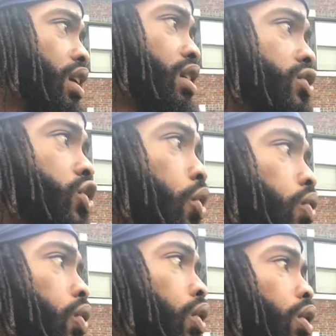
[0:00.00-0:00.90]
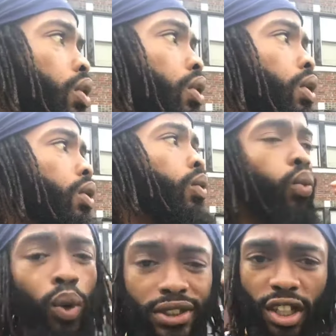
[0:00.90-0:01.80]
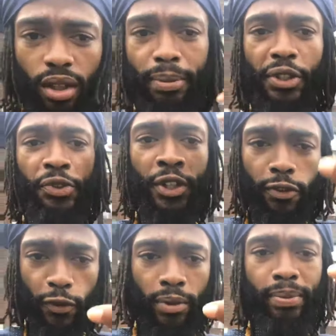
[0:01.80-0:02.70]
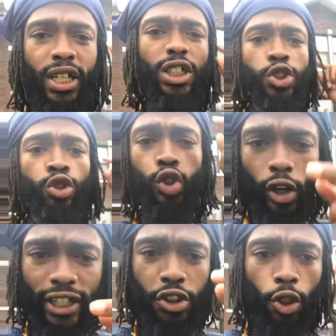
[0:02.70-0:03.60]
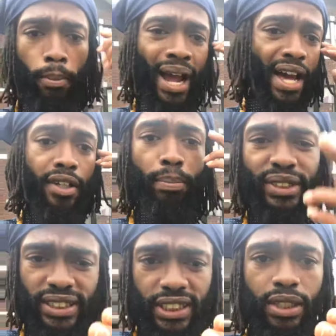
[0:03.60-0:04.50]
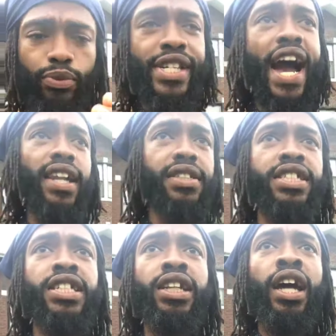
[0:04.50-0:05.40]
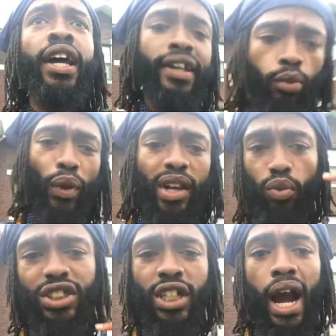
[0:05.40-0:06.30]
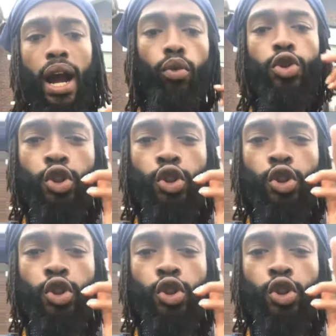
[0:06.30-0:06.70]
So what's going to be different because you trained your mind to perceive reality in a way in which God wants